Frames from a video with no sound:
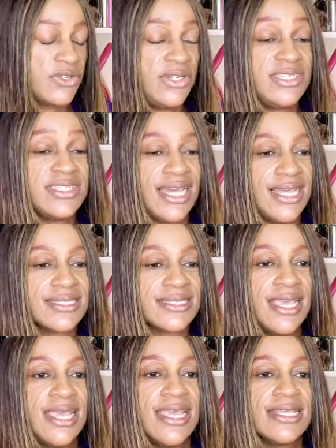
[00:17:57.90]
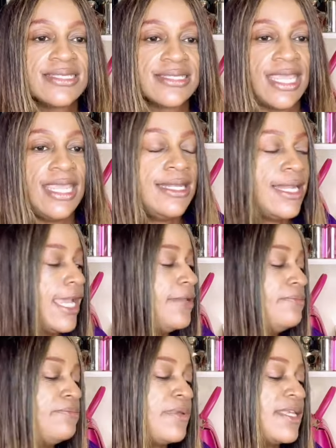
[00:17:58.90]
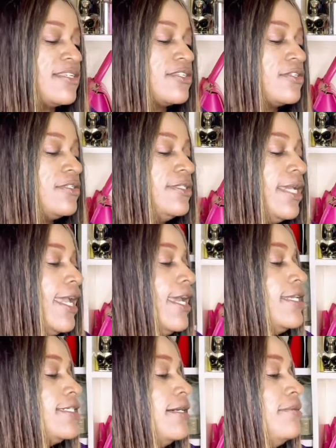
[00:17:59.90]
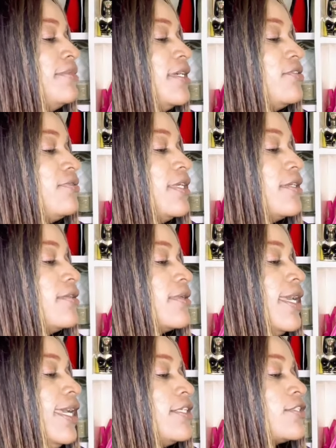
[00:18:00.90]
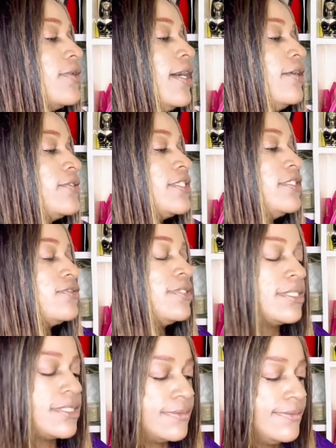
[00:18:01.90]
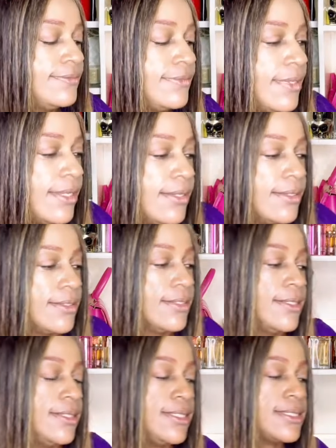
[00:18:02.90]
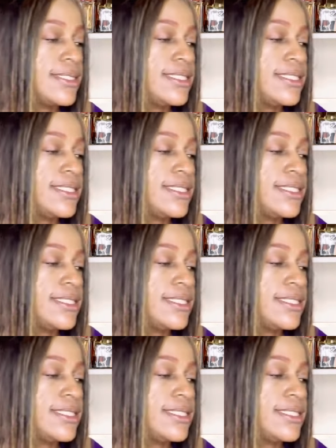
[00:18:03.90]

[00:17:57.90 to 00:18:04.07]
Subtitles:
it does say Lime, Basil, and Mandarin. Okay, so how citrus is